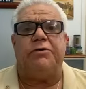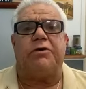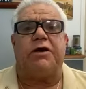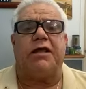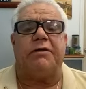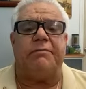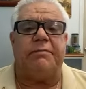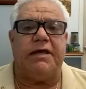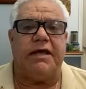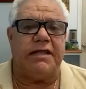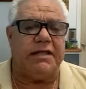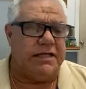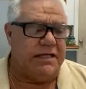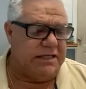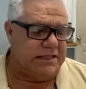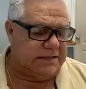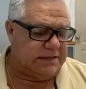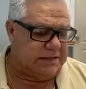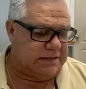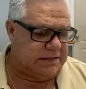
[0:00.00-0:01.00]
you can make
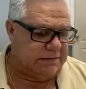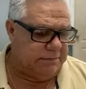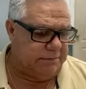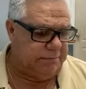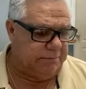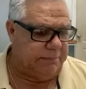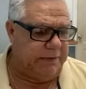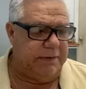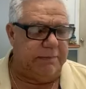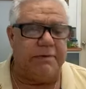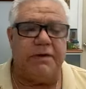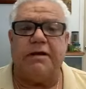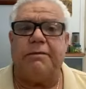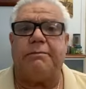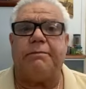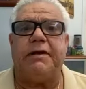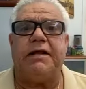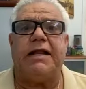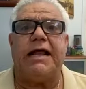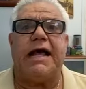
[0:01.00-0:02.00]
these
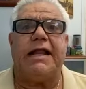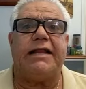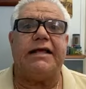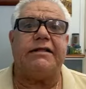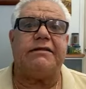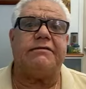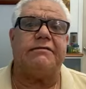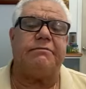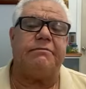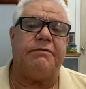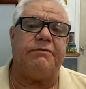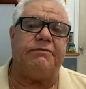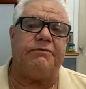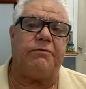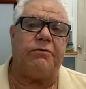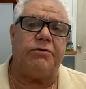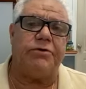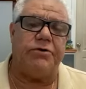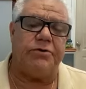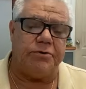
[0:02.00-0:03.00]
people a pill addict
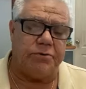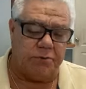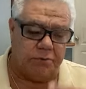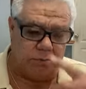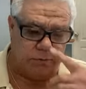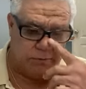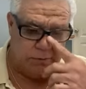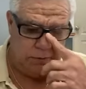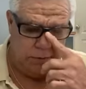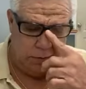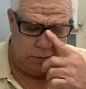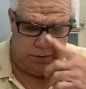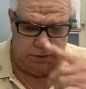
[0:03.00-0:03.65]
before you know.